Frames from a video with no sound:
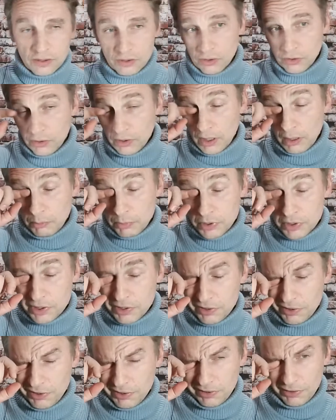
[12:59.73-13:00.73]
So the numbers
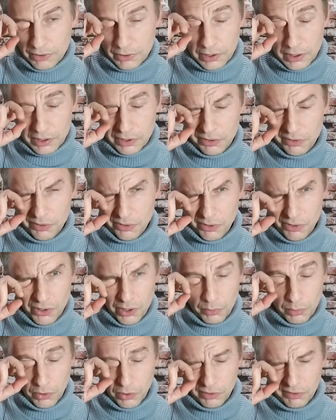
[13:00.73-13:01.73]
are not looking too
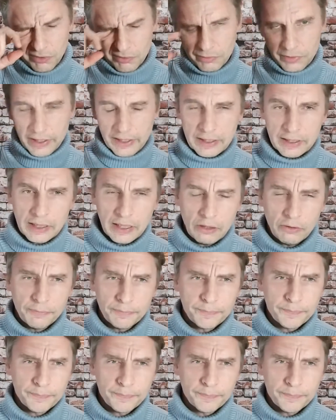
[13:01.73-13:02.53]
horrible right now,